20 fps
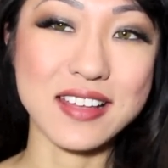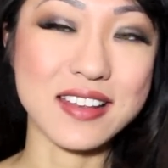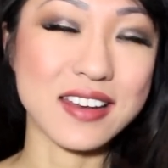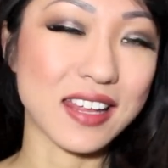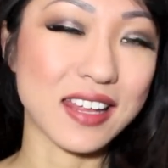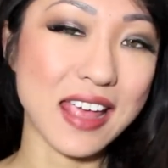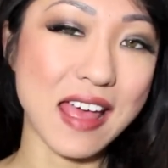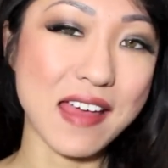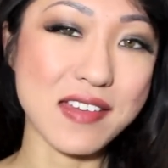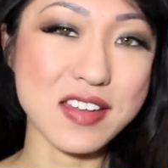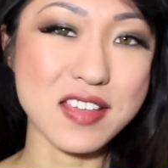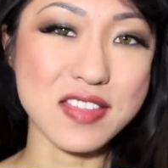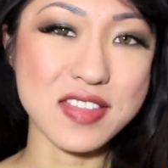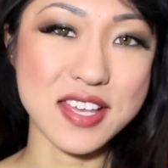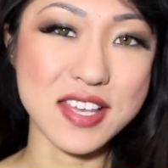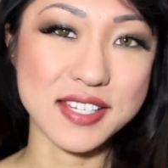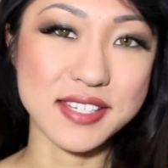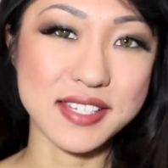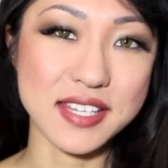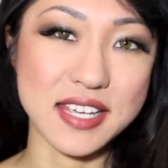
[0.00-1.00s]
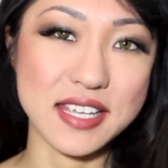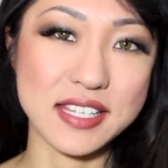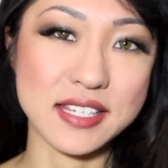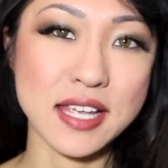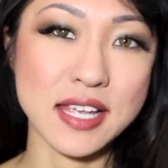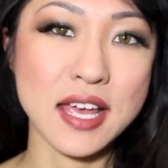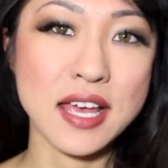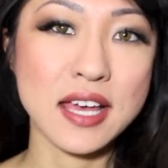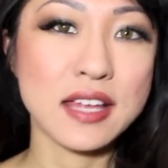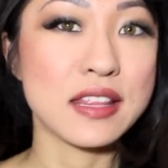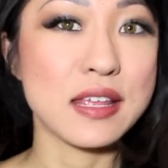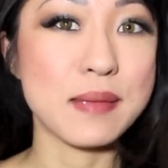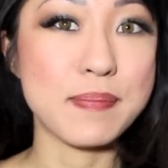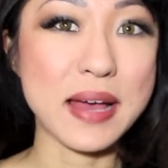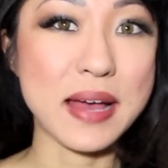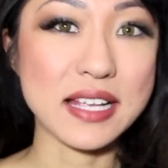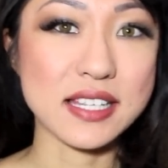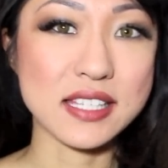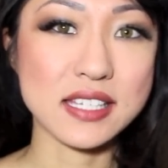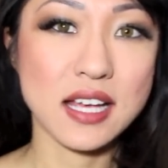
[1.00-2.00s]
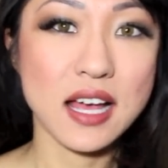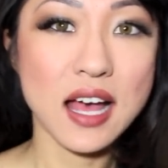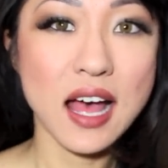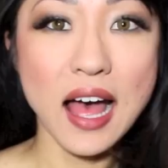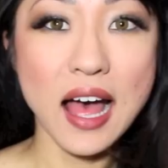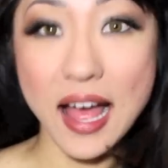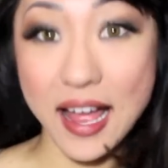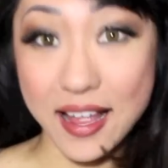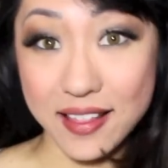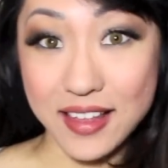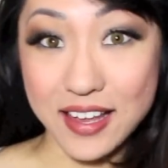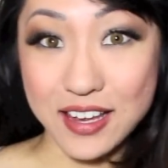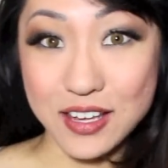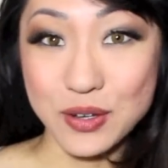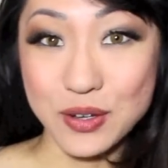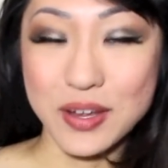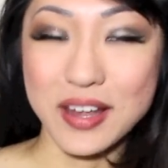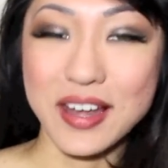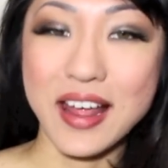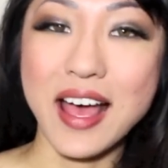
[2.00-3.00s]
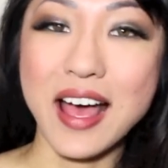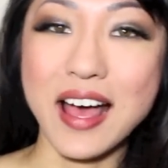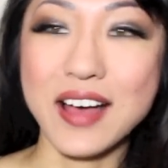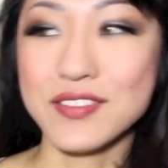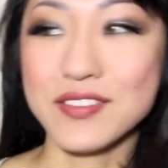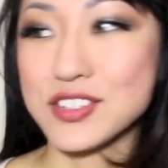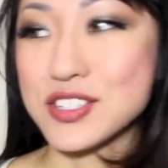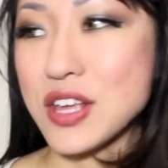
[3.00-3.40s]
And again, this is the best highlight you can have.